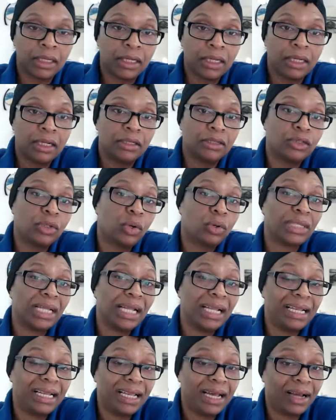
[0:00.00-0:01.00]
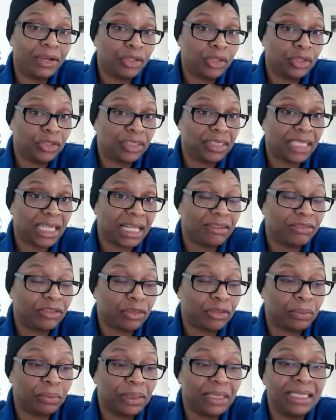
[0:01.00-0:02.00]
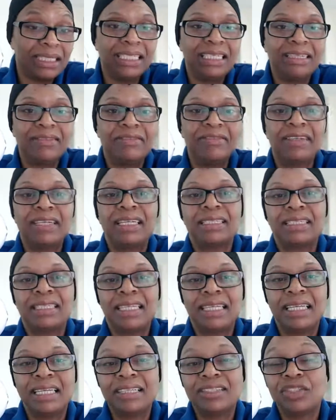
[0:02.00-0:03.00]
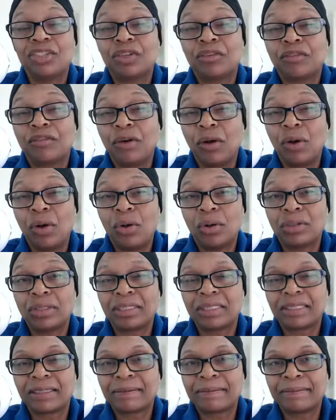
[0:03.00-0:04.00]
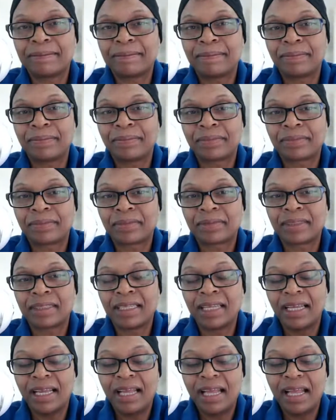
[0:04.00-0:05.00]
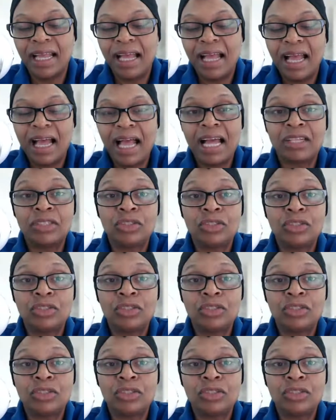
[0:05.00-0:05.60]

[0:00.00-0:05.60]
don't allow yourself to believe it is your fault. And do